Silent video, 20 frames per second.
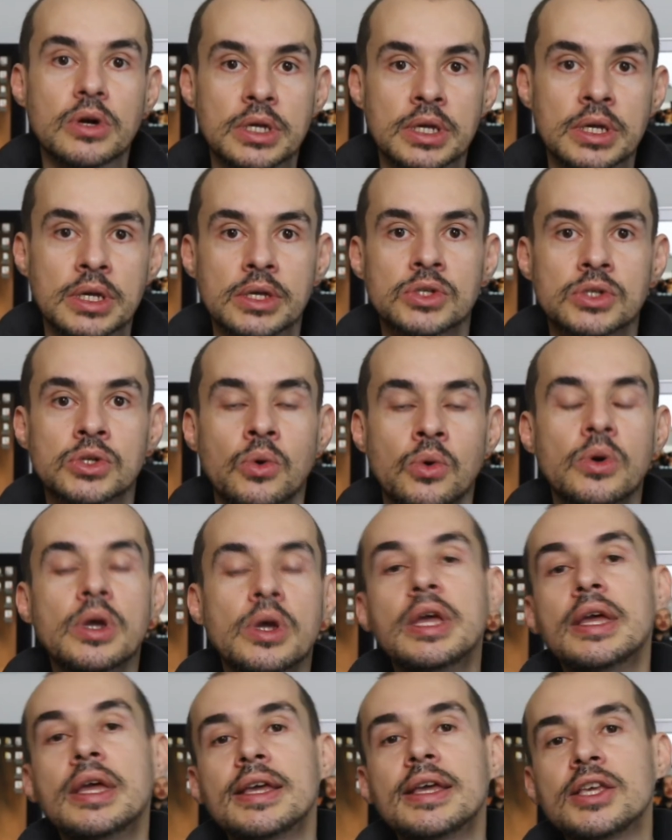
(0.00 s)
So
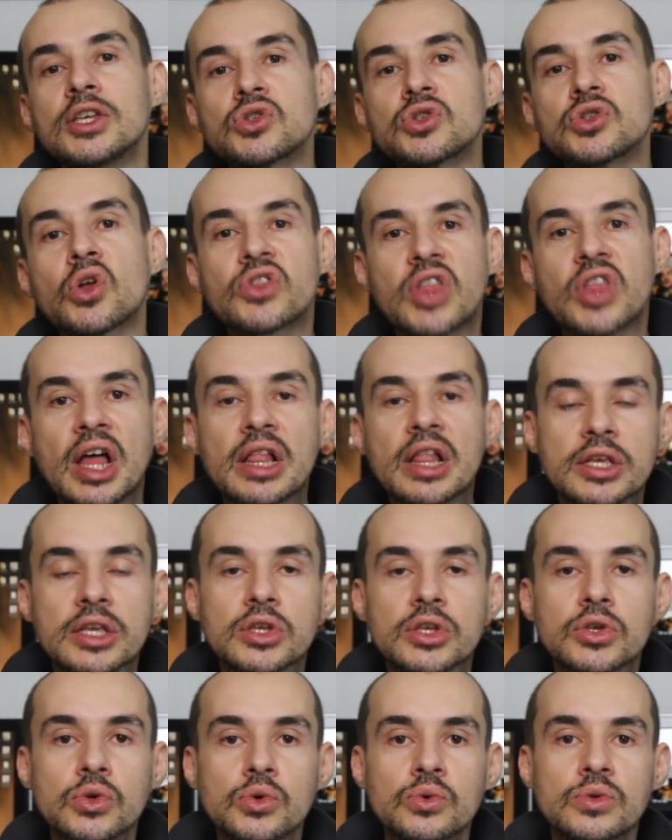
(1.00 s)
he's not telling you
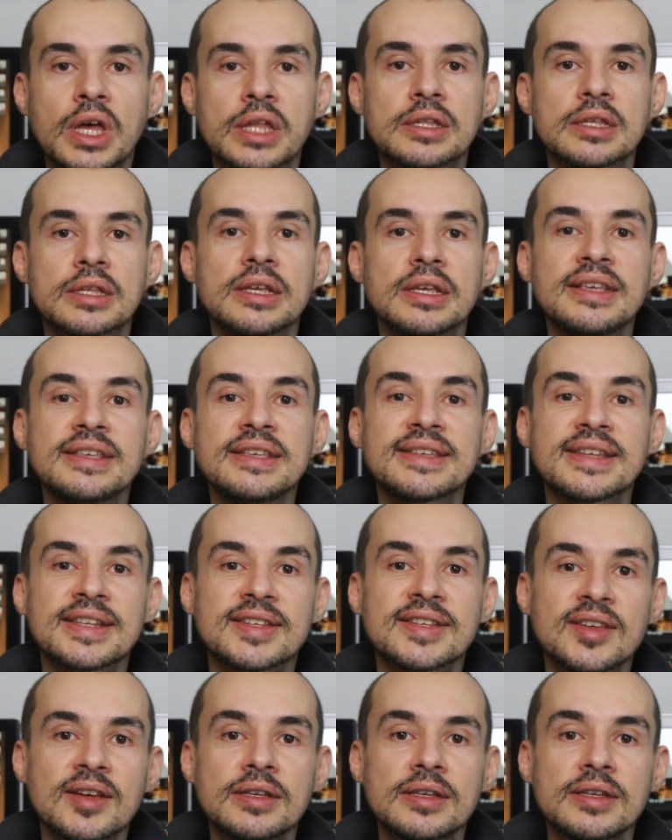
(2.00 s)
that he's
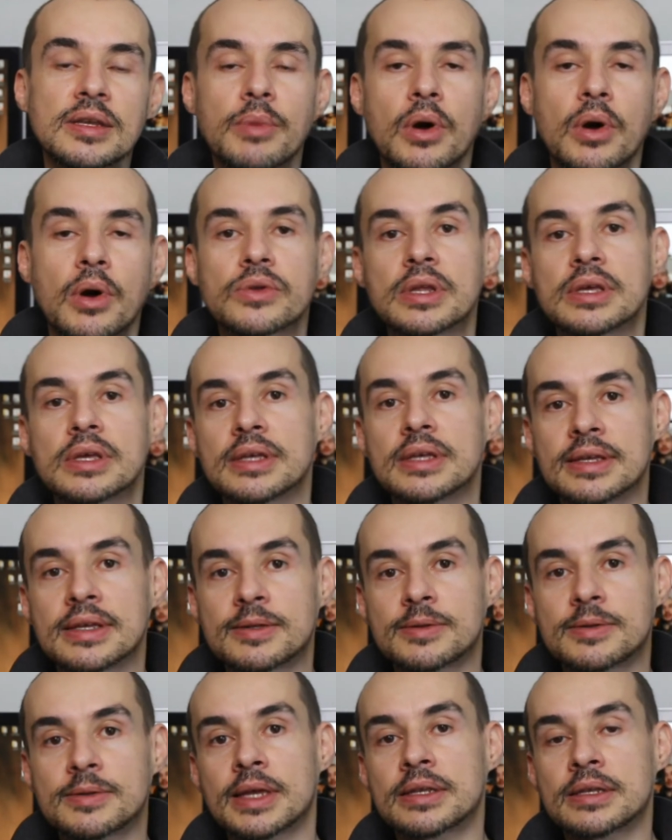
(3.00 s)
uncertain about a
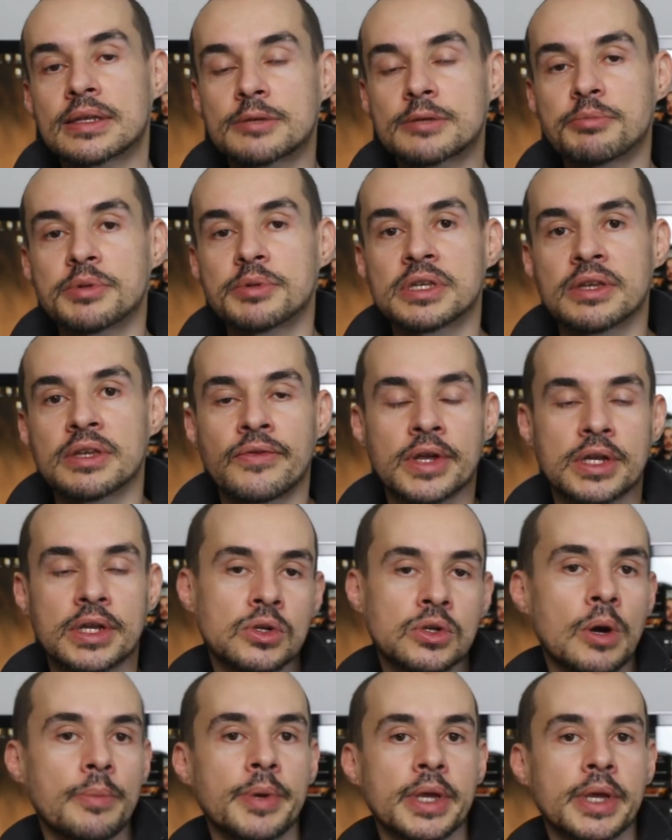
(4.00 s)
certain specific topic.